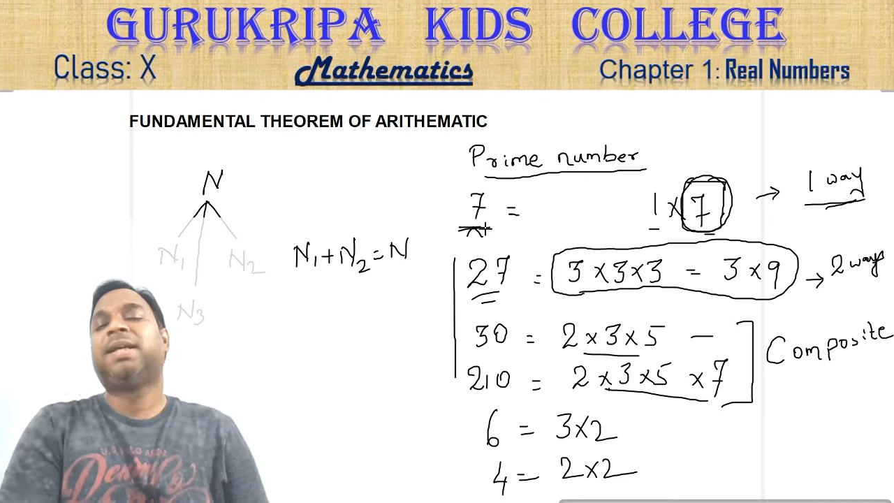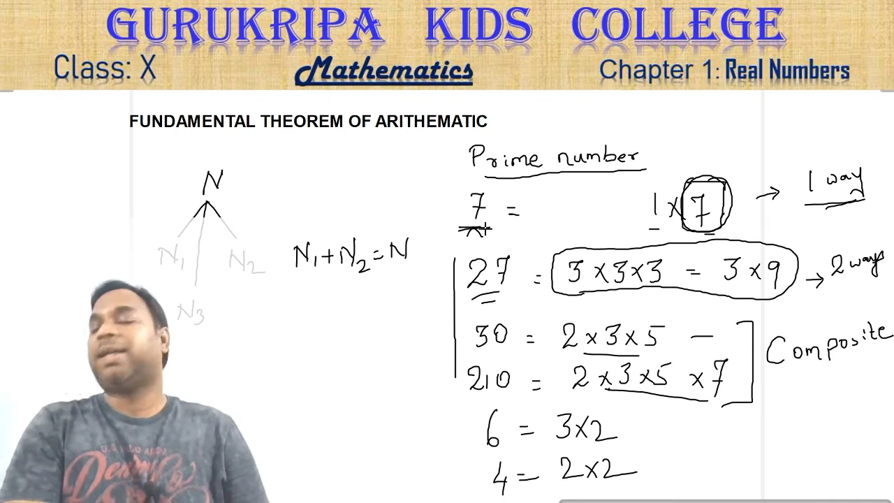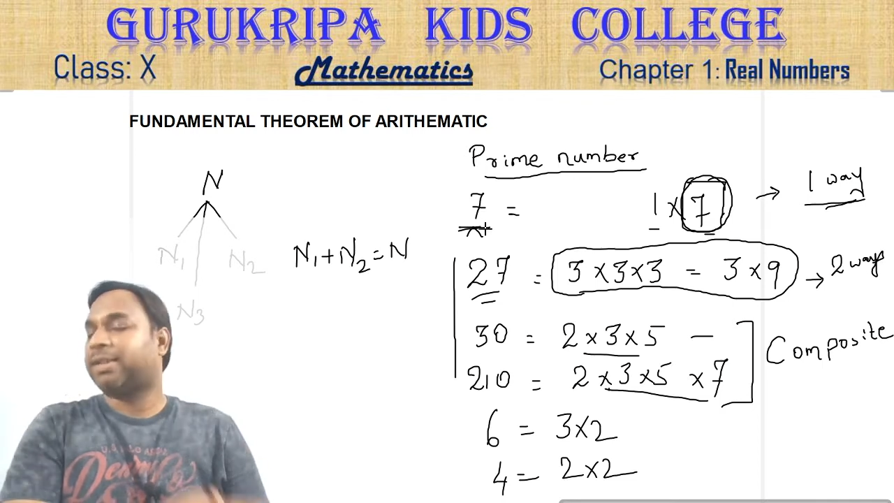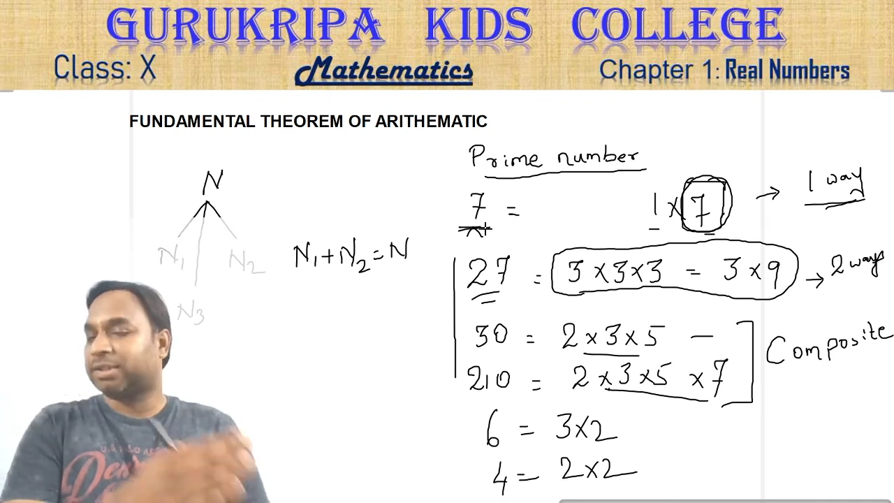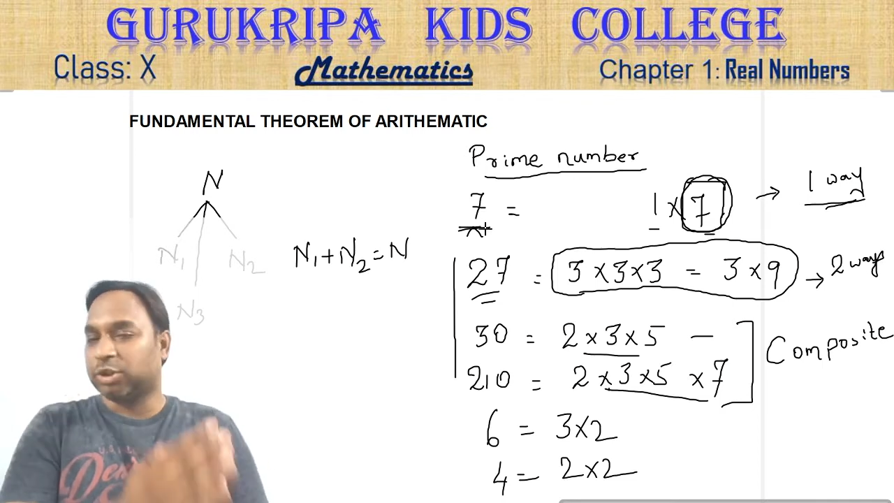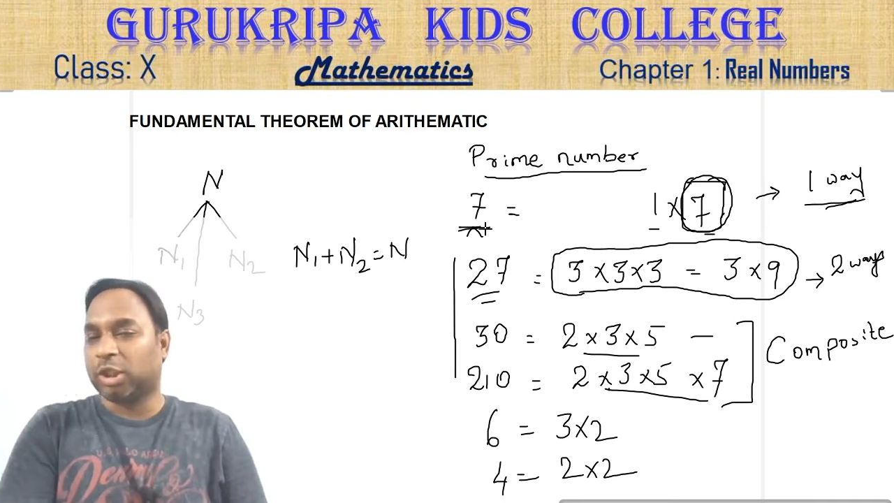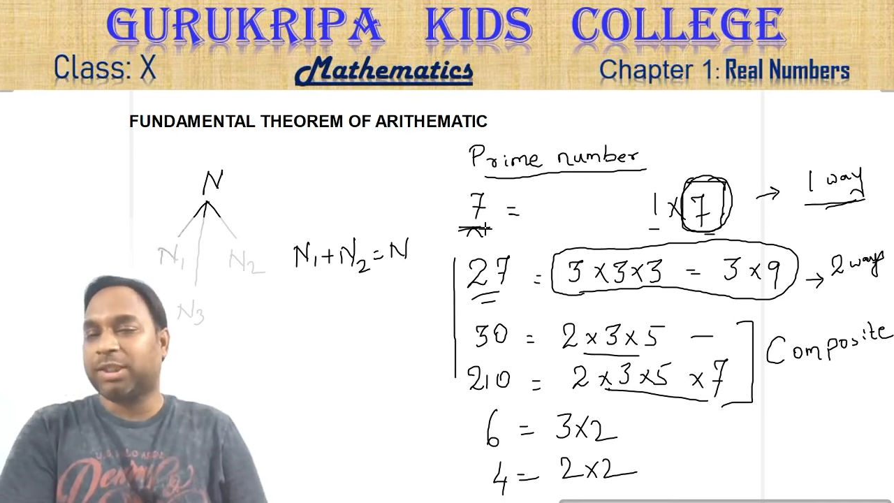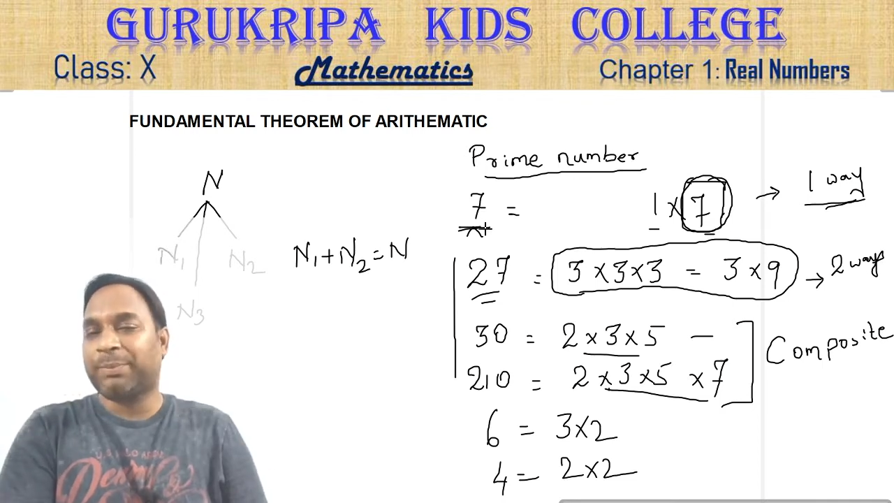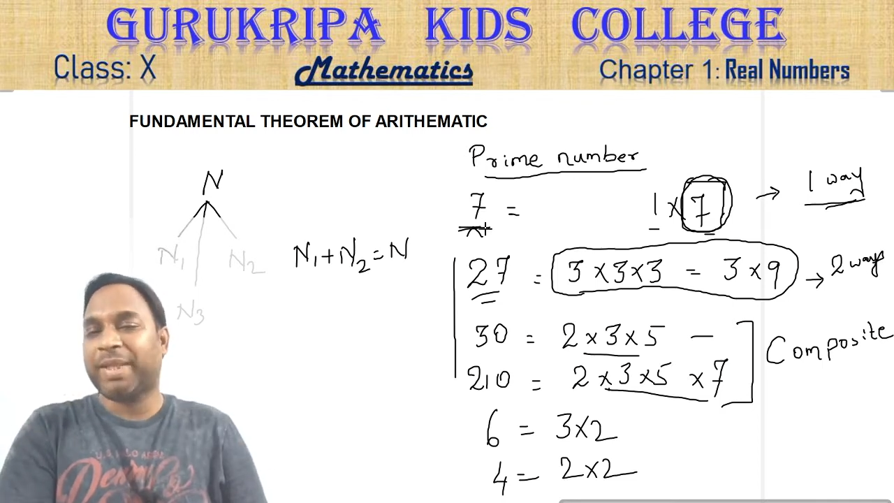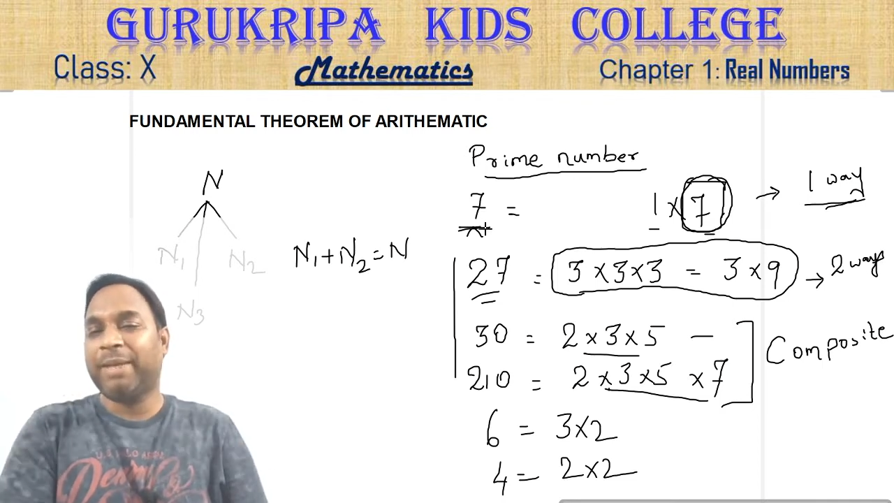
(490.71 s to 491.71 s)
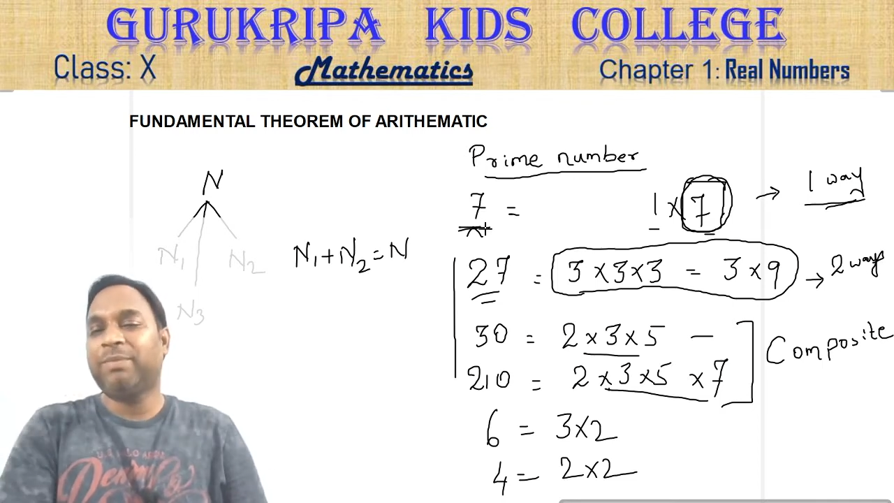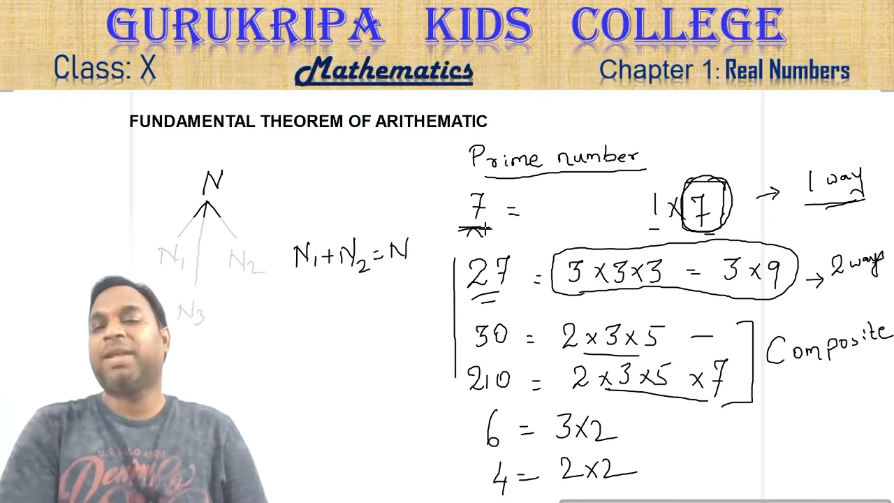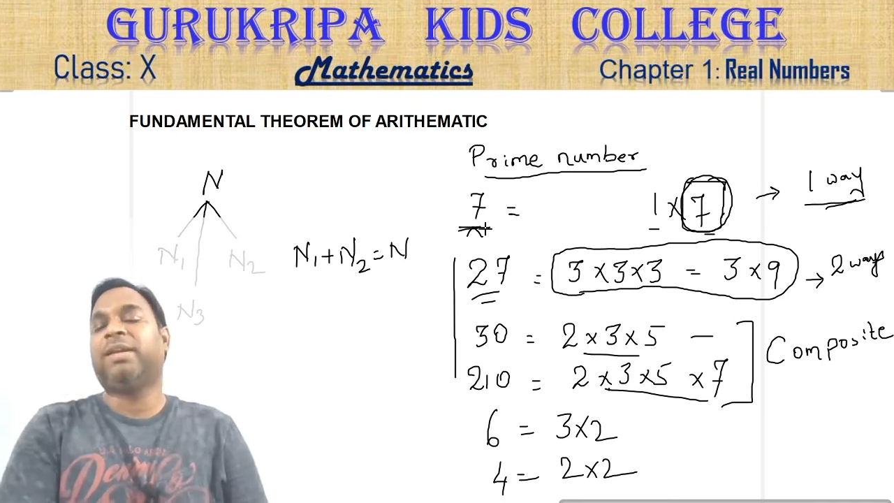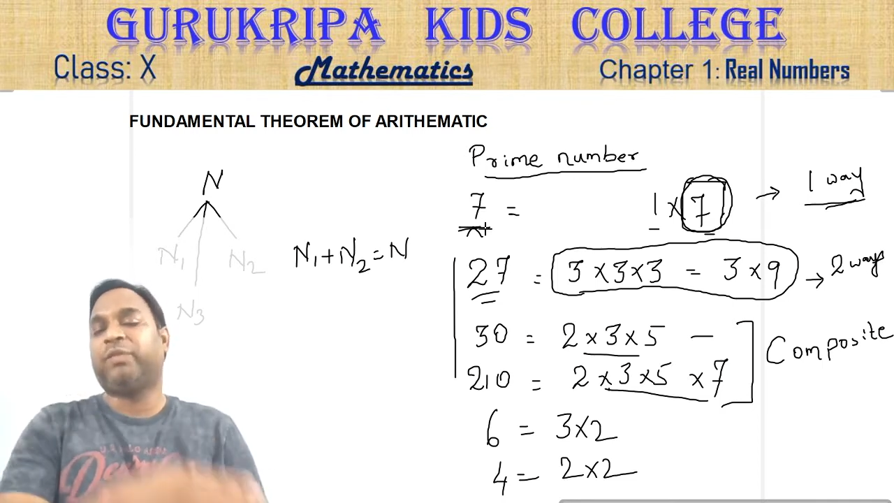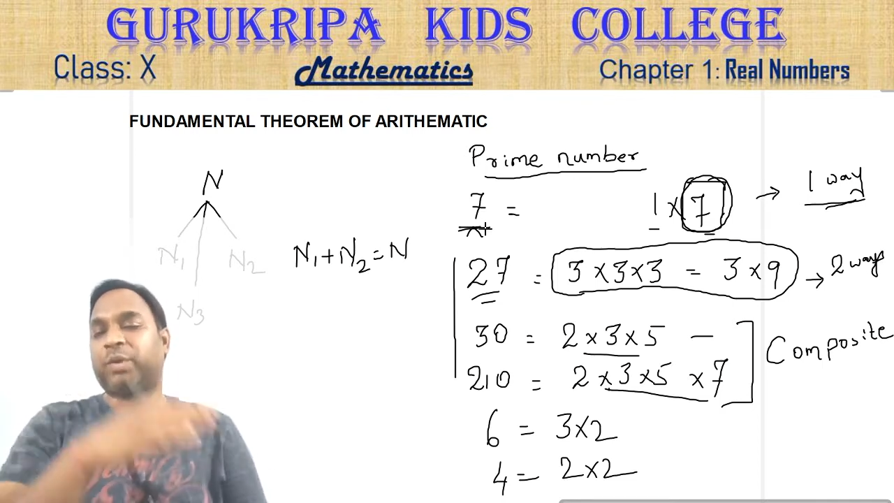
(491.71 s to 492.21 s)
It is not a prime. If